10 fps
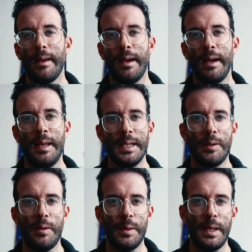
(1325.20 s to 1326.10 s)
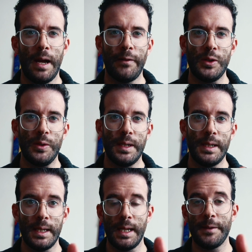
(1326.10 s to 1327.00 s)
This audio that I've
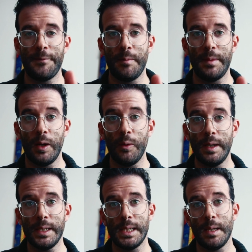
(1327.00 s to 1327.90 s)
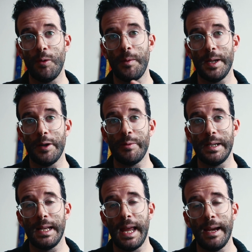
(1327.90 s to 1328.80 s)
chosen is from The Goonies. It's a movie that I
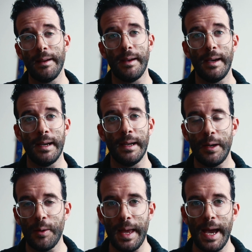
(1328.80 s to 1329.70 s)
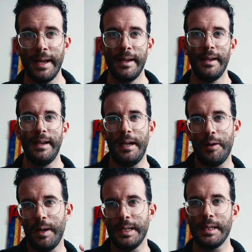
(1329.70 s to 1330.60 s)
really like, and I know that it
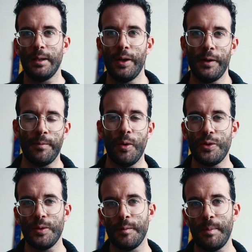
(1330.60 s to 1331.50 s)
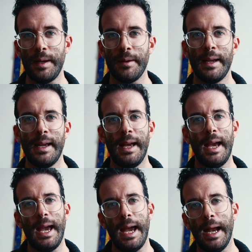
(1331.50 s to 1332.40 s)
creates a lot of emotion of me.
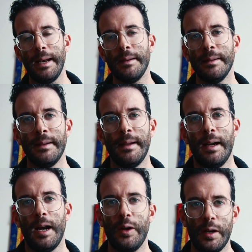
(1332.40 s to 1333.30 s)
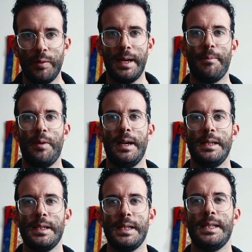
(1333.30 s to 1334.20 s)
And I'm gonna create a
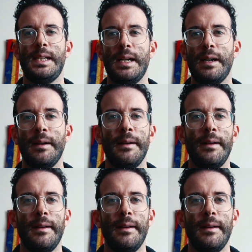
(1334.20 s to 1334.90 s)
parenthesis here